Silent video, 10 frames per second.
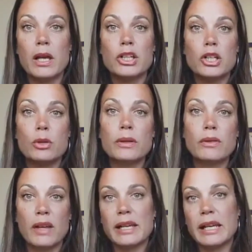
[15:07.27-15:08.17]
You would
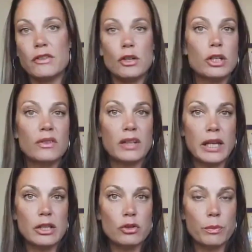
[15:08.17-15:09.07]
think if you're using
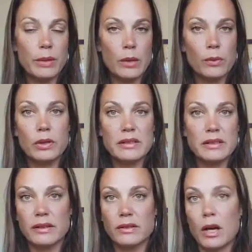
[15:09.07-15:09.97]
Intuit Payroll and
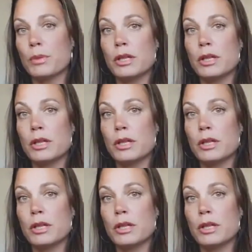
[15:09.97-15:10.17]
Desktop,